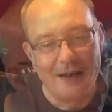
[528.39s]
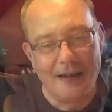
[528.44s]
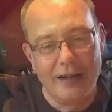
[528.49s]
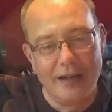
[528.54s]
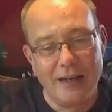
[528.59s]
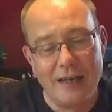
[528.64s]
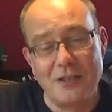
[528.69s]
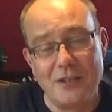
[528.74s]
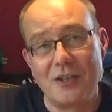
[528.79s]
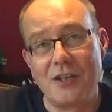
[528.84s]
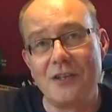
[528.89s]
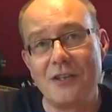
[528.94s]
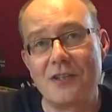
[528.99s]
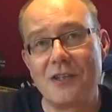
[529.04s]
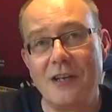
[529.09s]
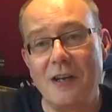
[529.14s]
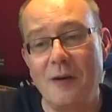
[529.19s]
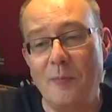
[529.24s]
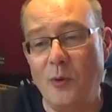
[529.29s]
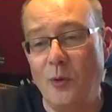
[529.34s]
And as you can
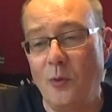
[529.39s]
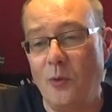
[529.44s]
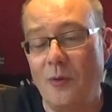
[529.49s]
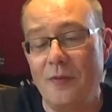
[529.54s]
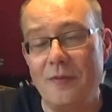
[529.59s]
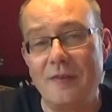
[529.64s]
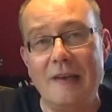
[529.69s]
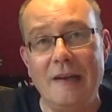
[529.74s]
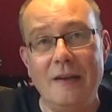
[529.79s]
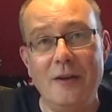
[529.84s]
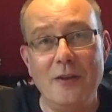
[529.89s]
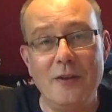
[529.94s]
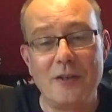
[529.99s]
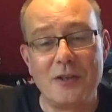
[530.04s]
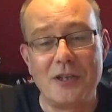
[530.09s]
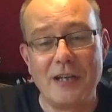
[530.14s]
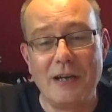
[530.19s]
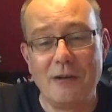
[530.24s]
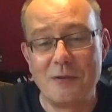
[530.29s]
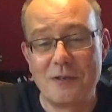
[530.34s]
see, I bought another
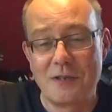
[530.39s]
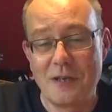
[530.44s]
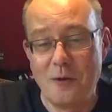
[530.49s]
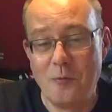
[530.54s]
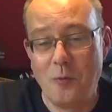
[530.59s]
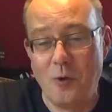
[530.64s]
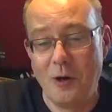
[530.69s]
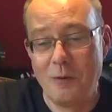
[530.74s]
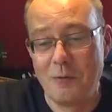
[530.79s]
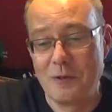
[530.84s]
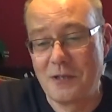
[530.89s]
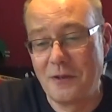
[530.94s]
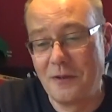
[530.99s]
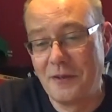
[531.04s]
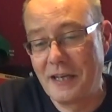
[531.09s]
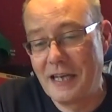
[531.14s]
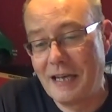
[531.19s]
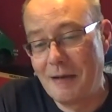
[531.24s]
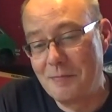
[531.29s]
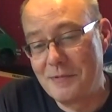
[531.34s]
shell. So while I was on
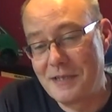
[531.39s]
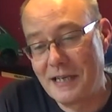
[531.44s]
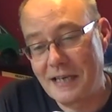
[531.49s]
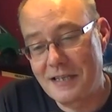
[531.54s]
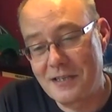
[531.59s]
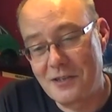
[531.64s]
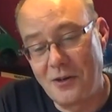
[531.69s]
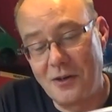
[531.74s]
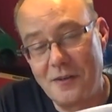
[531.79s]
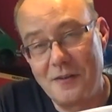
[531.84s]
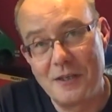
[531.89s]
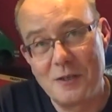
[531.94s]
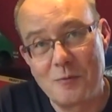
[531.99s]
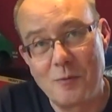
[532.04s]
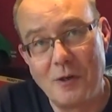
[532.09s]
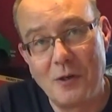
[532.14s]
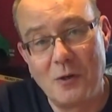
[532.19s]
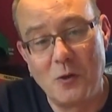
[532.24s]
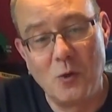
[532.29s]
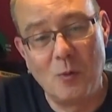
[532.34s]
the Kamtec site, this
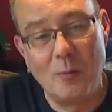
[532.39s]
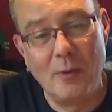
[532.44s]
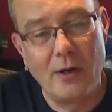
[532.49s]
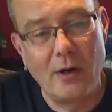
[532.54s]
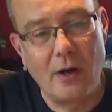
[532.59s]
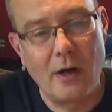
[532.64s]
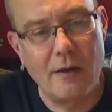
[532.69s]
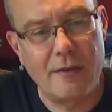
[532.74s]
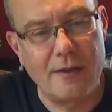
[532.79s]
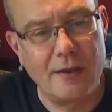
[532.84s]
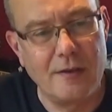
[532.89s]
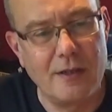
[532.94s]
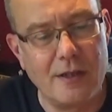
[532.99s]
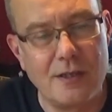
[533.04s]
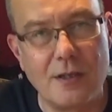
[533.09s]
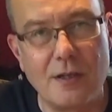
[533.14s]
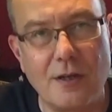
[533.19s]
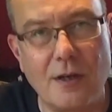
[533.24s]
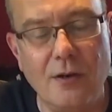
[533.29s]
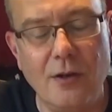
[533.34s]
one caught my eye. I think this
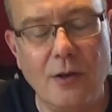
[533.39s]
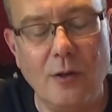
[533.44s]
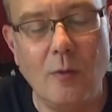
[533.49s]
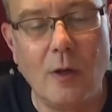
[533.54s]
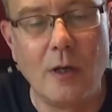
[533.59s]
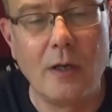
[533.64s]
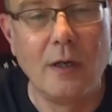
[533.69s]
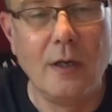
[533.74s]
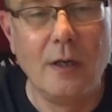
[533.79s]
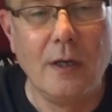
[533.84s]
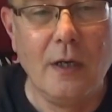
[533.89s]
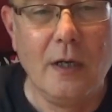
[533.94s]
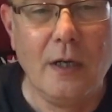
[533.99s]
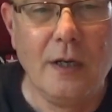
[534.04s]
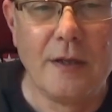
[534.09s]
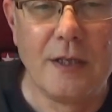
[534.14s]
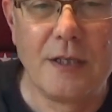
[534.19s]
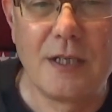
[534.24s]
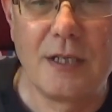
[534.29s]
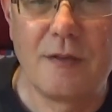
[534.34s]
is a new one.
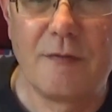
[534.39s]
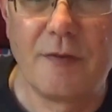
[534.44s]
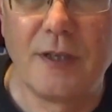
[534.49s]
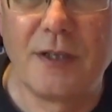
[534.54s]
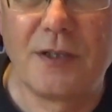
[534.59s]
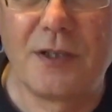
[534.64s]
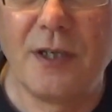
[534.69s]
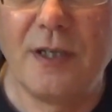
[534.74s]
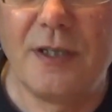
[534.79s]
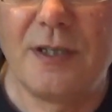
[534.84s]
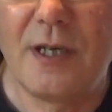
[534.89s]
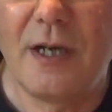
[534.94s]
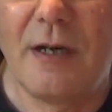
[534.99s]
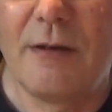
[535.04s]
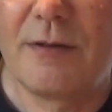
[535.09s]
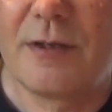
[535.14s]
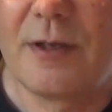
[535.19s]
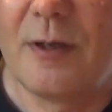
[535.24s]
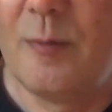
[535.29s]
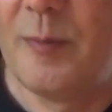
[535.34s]
This is for the
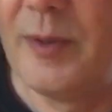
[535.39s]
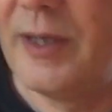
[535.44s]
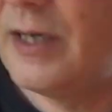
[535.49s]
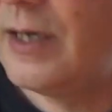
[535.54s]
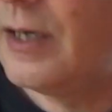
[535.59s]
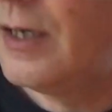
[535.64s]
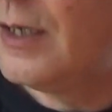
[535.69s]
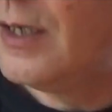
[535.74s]
TT02B.